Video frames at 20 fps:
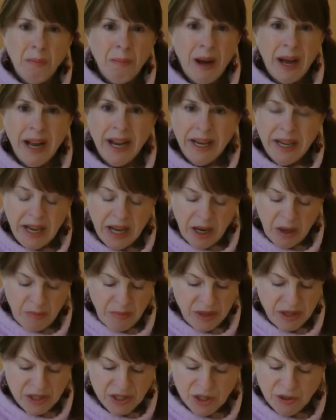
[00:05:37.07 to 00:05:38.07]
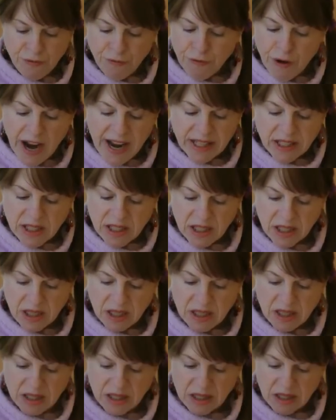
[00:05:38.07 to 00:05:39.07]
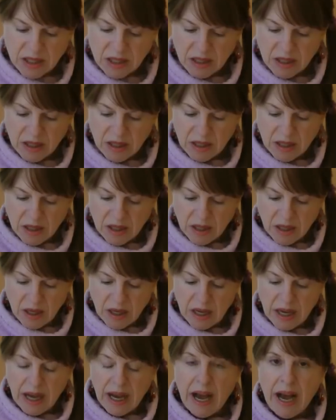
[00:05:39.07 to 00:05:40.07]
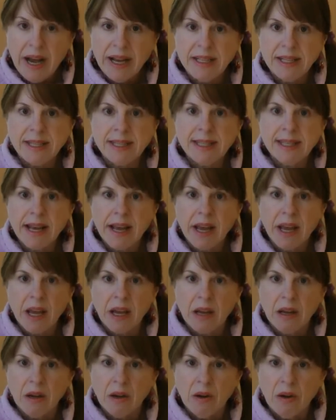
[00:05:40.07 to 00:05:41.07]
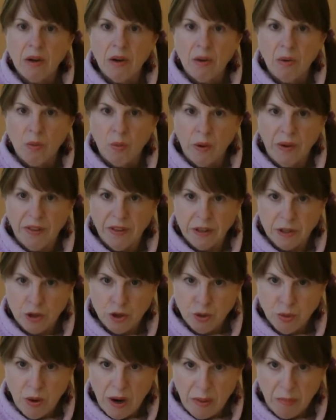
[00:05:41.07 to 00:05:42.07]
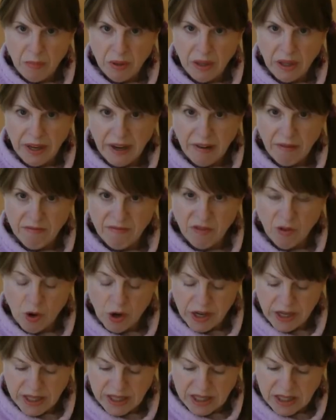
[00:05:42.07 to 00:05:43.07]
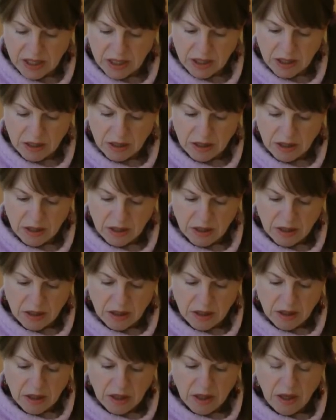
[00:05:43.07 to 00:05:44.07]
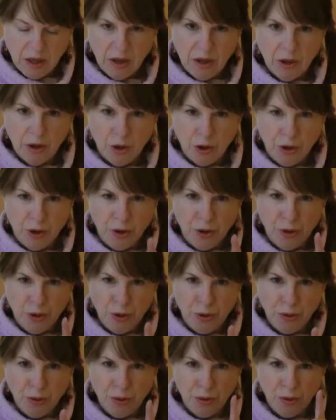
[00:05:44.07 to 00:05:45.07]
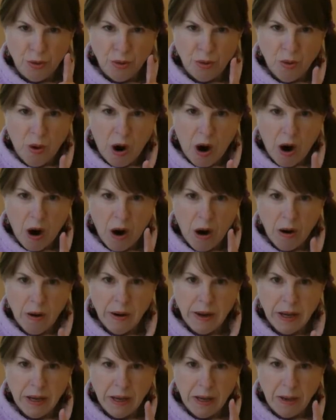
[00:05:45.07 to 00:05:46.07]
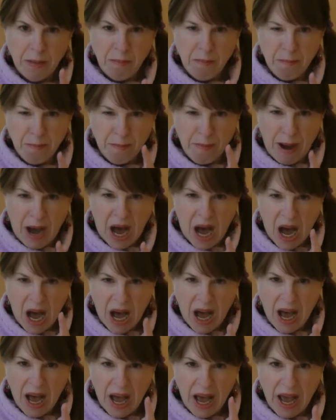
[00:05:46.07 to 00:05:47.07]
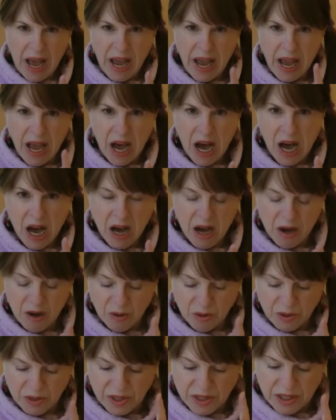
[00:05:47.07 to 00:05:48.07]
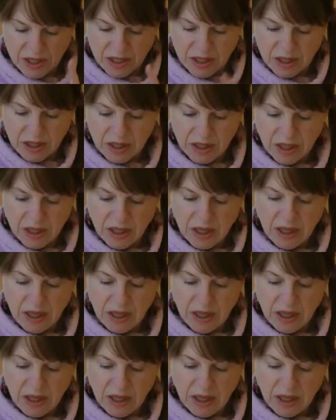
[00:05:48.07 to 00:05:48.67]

My name is Francis, I say with a trembling voice. You are in my house,